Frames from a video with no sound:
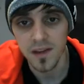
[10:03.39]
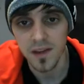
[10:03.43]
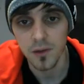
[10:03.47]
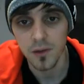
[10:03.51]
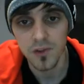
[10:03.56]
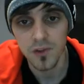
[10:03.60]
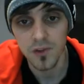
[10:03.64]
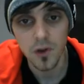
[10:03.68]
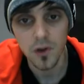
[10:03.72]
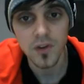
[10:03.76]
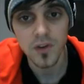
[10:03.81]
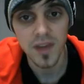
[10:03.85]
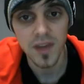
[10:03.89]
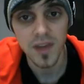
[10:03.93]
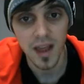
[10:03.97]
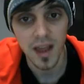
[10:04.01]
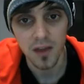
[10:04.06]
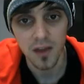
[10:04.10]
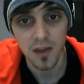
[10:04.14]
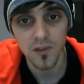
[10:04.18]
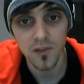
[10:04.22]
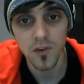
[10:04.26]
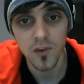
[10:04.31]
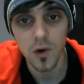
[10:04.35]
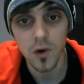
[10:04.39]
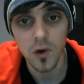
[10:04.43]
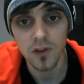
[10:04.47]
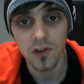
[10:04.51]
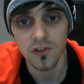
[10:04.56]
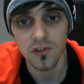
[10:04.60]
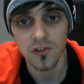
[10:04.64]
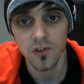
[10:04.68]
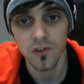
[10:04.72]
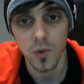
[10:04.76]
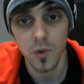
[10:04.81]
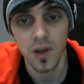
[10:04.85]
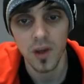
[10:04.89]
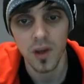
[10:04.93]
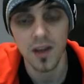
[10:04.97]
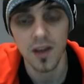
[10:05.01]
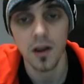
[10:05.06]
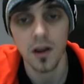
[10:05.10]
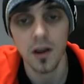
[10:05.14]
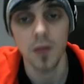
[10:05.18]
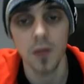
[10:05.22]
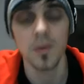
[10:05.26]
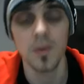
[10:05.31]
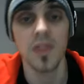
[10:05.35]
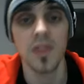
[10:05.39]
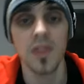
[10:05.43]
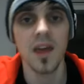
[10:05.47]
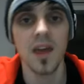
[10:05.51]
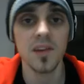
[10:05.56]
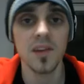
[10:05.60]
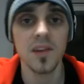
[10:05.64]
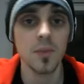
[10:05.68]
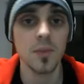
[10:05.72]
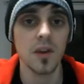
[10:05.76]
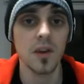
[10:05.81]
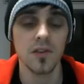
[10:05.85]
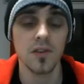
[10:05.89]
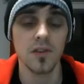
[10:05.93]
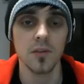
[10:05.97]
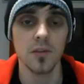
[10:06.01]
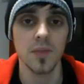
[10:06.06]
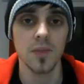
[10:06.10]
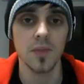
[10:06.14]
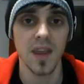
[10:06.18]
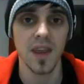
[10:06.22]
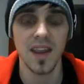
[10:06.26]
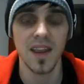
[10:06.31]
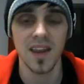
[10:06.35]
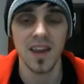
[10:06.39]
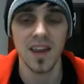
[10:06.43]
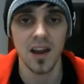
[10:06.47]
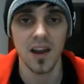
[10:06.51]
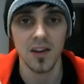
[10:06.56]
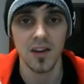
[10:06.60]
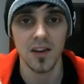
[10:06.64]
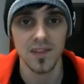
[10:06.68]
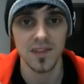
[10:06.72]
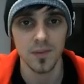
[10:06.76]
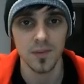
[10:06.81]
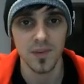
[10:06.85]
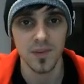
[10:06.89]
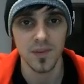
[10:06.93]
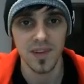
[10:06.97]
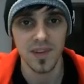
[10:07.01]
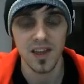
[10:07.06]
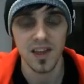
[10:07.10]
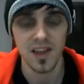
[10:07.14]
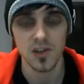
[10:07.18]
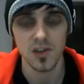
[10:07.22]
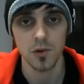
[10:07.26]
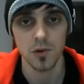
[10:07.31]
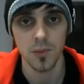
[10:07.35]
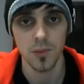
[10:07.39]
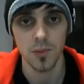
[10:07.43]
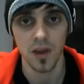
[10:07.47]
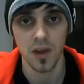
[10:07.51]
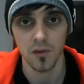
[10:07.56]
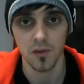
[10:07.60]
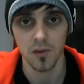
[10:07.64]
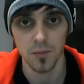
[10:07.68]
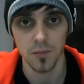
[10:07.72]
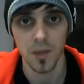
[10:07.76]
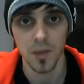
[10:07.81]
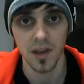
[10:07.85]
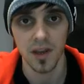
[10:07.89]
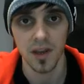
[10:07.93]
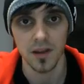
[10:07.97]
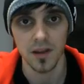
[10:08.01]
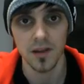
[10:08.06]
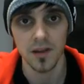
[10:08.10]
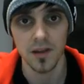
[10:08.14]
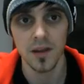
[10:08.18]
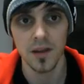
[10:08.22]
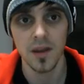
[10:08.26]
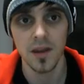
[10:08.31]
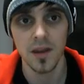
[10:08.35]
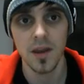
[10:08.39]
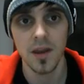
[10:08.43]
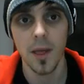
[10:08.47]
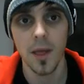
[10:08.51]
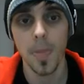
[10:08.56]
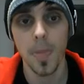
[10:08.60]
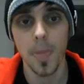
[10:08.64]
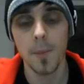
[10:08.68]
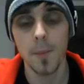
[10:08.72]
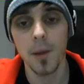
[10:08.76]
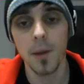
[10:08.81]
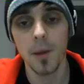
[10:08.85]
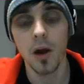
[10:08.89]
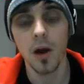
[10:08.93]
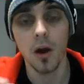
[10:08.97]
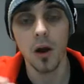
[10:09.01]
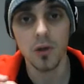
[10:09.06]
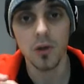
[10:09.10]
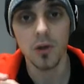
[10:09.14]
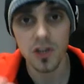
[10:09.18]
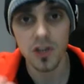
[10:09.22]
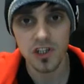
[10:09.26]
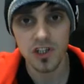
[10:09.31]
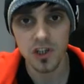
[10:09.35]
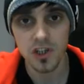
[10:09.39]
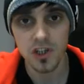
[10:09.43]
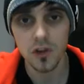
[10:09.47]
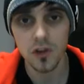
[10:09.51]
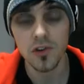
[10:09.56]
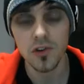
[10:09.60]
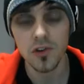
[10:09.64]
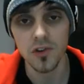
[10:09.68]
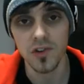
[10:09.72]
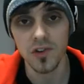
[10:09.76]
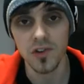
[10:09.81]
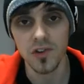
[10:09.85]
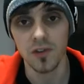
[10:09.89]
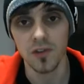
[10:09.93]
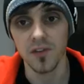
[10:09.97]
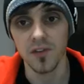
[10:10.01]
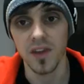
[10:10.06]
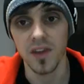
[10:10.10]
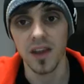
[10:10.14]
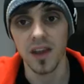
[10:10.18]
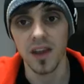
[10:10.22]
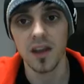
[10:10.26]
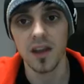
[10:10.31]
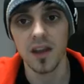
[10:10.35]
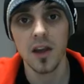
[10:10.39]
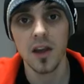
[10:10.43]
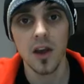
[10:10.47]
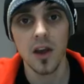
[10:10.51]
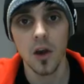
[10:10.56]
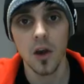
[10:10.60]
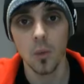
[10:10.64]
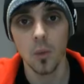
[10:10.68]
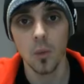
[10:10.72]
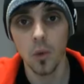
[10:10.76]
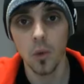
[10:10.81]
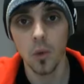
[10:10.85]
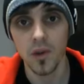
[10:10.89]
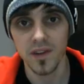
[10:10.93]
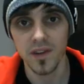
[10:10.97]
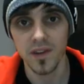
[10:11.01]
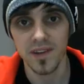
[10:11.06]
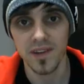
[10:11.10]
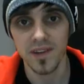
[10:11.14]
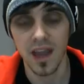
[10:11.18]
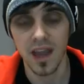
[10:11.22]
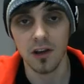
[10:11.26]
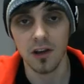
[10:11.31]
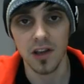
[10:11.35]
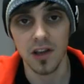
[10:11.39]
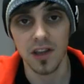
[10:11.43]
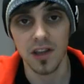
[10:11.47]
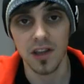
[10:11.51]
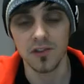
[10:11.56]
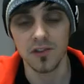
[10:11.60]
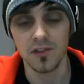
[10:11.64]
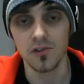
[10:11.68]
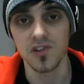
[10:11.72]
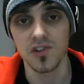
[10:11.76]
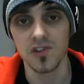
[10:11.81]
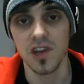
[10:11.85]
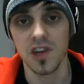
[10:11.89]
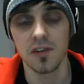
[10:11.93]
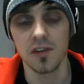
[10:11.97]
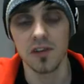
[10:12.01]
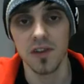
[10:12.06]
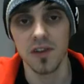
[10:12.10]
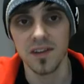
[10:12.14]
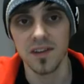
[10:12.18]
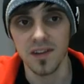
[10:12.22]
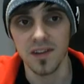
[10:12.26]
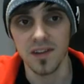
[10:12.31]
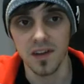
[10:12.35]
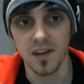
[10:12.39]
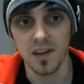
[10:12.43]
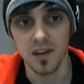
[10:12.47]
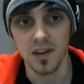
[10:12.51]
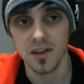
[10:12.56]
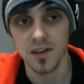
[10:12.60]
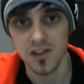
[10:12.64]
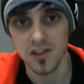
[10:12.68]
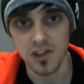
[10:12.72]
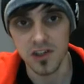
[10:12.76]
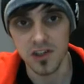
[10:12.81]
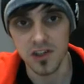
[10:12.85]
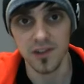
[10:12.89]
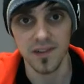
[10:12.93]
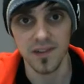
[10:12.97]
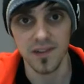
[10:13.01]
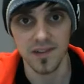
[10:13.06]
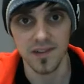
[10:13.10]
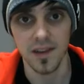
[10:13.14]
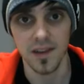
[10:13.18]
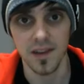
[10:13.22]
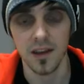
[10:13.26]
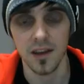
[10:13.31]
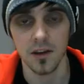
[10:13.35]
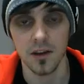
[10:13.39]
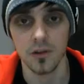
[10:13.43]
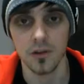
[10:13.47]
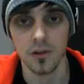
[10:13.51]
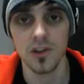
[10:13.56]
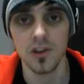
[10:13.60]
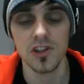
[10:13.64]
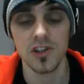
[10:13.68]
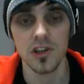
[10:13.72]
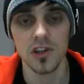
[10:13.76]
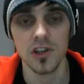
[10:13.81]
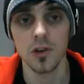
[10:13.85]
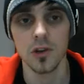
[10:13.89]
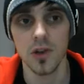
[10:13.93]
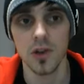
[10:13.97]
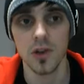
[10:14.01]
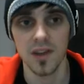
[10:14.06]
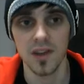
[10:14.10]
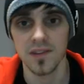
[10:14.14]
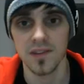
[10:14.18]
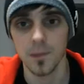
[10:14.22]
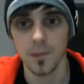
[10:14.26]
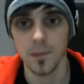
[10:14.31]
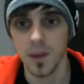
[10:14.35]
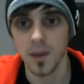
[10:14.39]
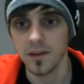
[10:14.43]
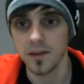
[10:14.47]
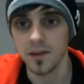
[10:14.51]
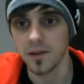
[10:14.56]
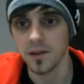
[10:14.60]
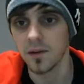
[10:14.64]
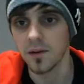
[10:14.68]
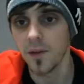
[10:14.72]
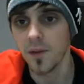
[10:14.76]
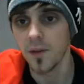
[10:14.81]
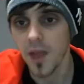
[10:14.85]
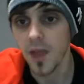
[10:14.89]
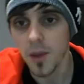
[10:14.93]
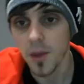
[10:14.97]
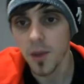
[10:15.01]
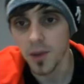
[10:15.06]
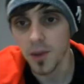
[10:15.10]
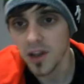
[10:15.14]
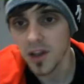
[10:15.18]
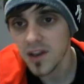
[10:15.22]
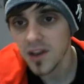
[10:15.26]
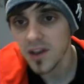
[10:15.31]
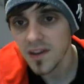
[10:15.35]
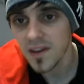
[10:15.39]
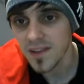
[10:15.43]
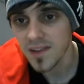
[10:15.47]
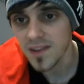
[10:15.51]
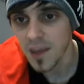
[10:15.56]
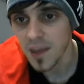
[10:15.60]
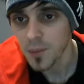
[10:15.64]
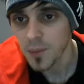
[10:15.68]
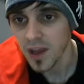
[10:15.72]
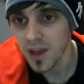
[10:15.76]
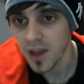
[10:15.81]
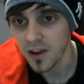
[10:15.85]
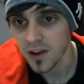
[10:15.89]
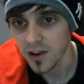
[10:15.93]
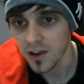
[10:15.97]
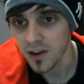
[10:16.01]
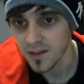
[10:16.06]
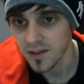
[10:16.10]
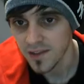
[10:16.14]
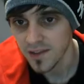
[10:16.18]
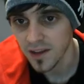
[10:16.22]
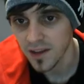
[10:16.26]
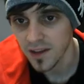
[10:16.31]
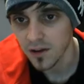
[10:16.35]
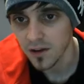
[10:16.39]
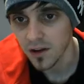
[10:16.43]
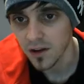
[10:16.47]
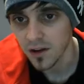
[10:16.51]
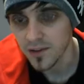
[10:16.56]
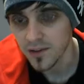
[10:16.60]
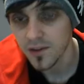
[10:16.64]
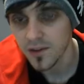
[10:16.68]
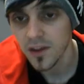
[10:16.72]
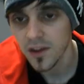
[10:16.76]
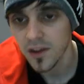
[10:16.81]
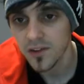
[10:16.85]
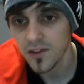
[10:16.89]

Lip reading: Now it's gone down 429, but that's because I'm taking out a substantial amount of money. But I'm going to show you something, what this calculator is generating in just a second. I'm going to show you an estimator. But look at these ad pack earnings here, guys.